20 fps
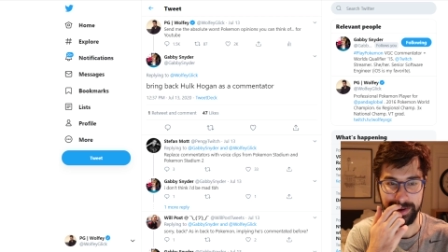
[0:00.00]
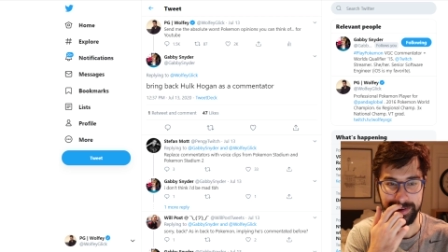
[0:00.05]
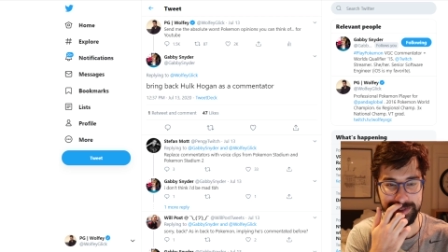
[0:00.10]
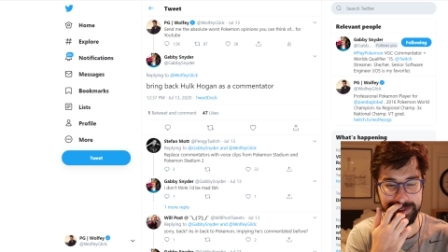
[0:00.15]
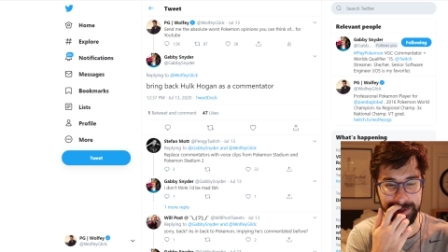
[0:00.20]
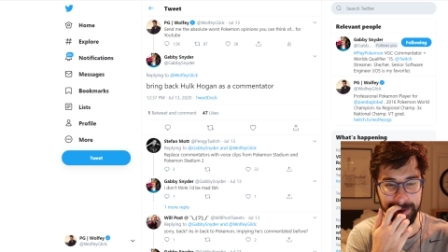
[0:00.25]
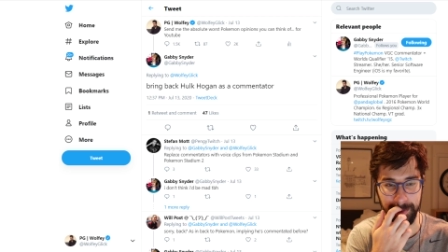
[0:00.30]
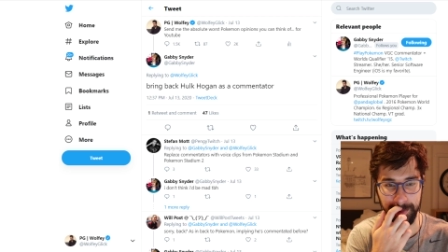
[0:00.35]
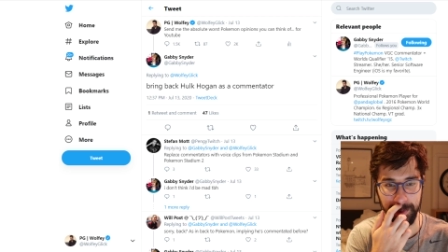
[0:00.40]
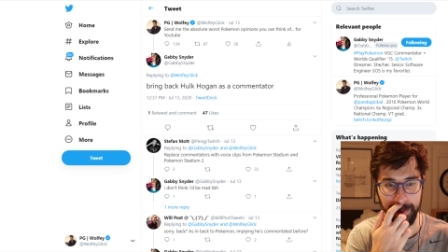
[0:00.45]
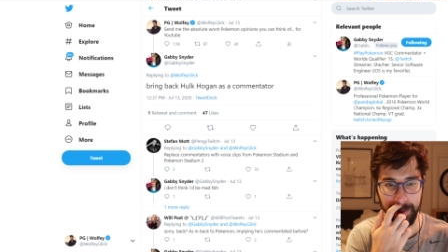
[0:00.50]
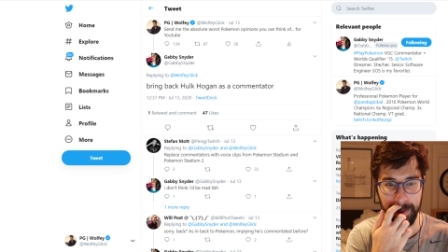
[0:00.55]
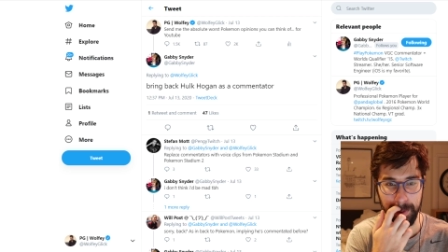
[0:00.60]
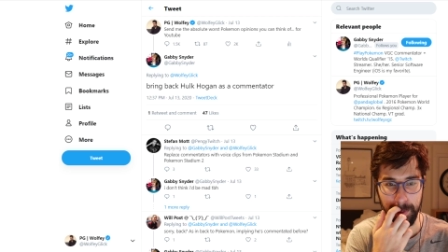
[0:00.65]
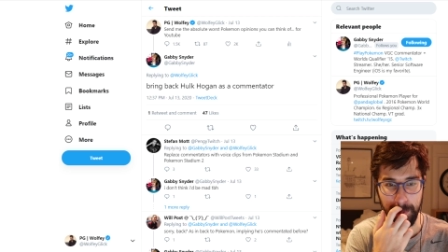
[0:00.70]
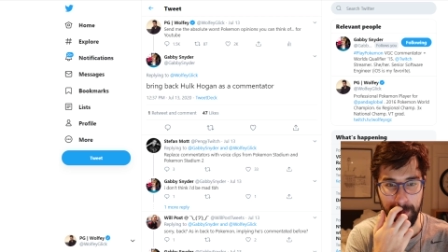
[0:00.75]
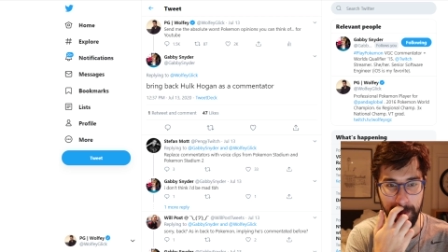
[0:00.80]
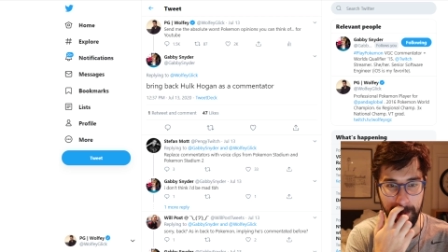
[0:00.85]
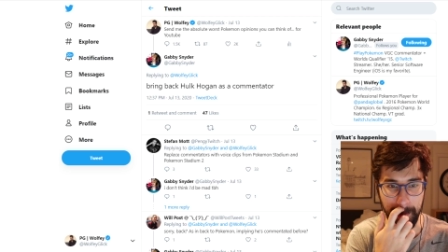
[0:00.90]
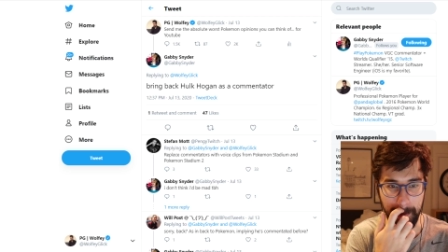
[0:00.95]
So,
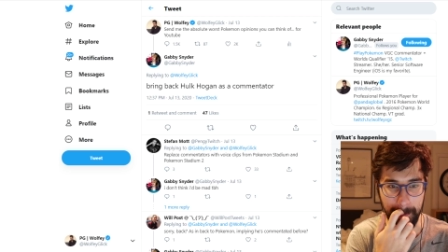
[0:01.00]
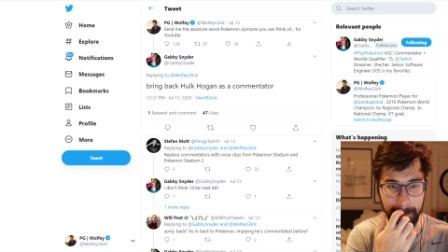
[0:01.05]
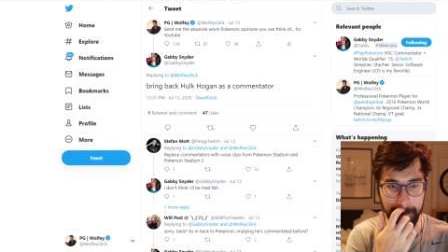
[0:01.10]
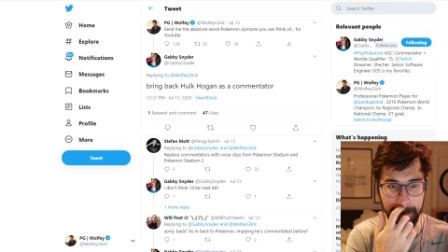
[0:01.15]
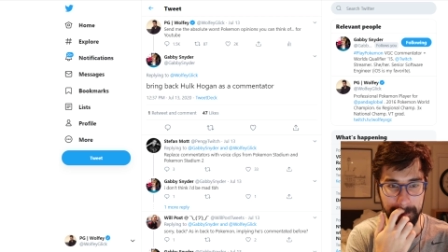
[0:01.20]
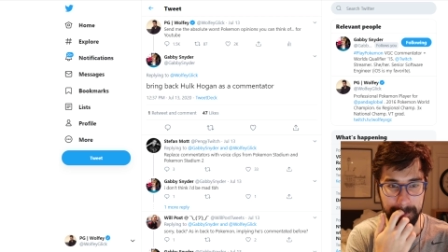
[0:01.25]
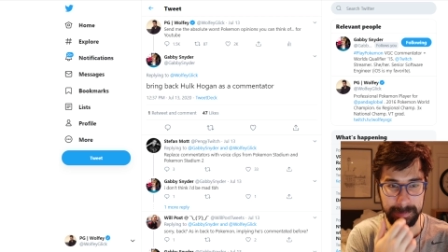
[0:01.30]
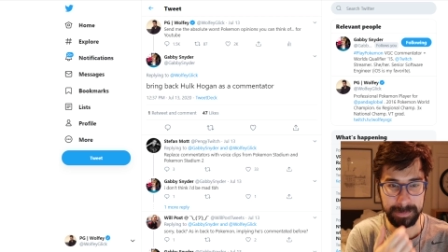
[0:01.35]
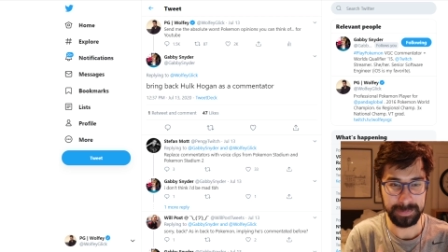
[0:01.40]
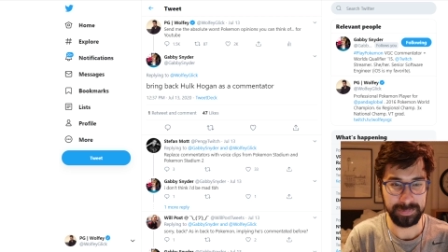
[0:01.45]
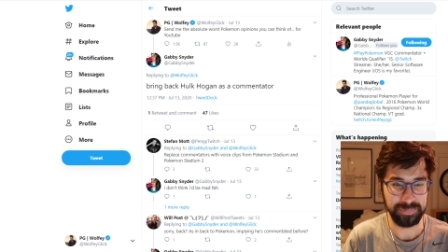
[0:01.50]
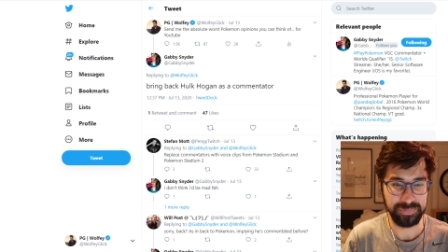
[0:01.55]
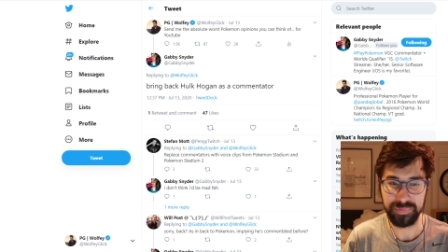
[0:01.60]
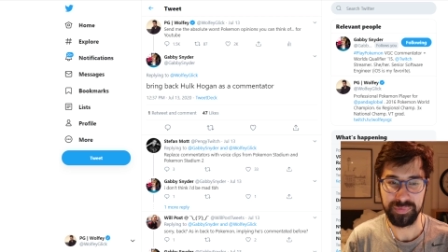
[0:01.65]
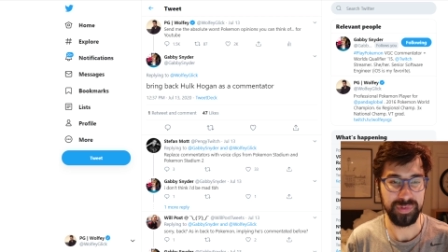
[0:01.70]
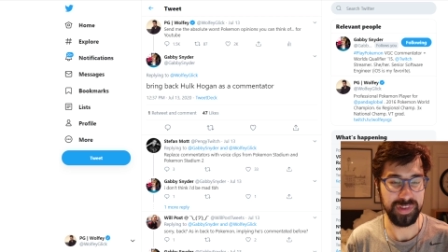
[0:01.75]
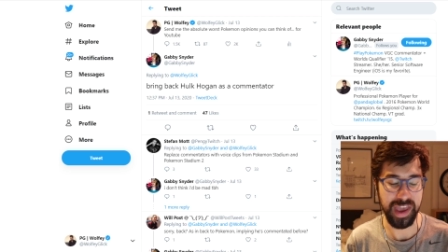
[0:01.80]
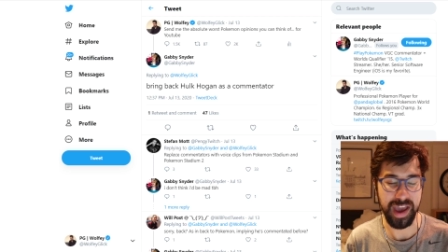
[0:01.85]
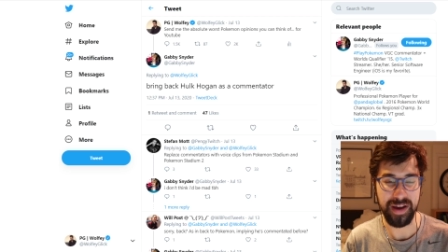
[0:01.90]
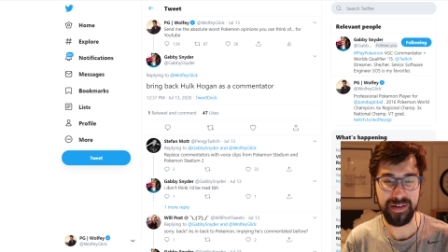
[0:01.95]
um,
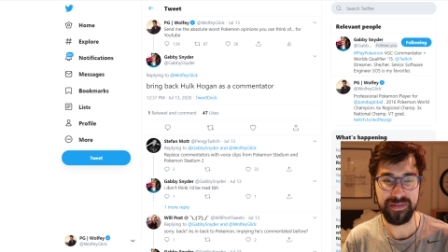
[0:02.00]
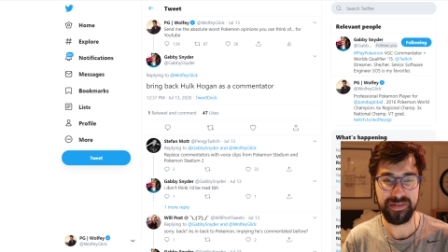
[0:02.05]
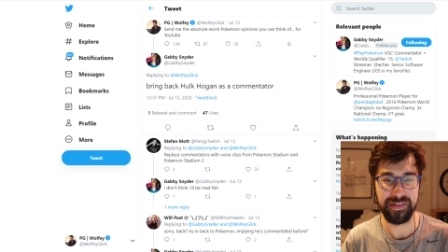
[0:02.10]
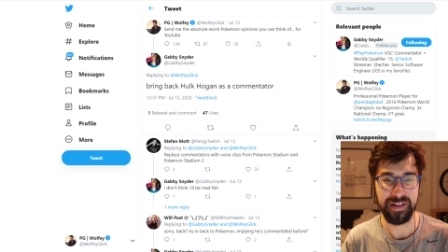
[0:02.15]
yeah,